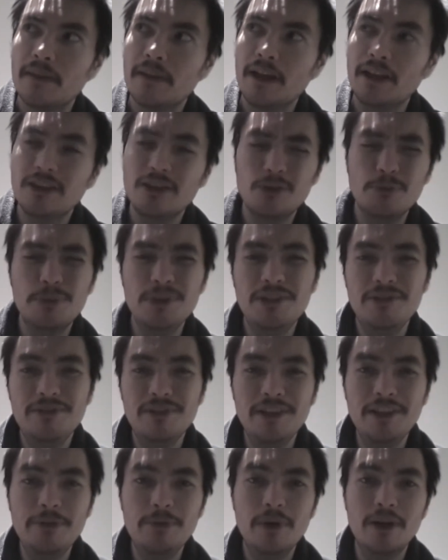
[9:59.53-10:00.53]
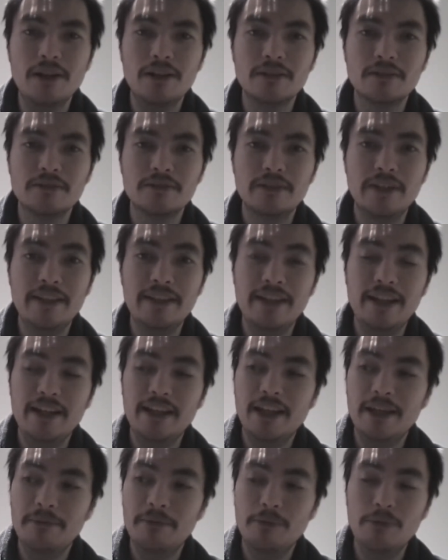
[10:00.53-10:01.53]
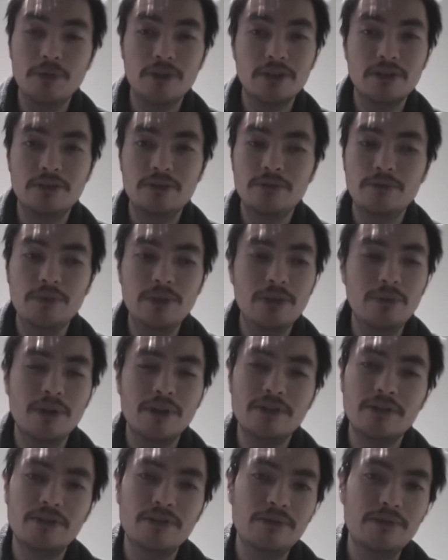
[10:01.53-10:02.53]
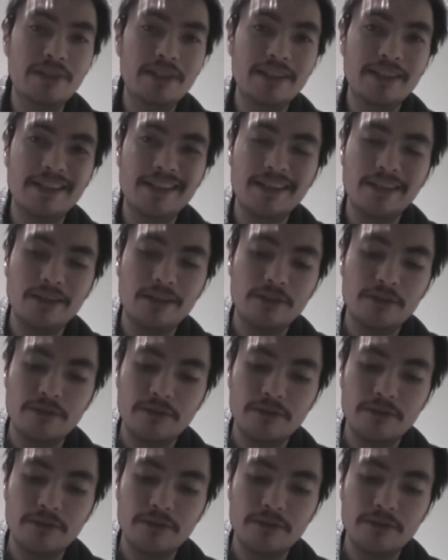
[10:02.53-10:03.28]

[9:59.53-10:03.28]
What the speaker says: I thought we did really well, in that game, and we got two, we won 2-0, and I thought,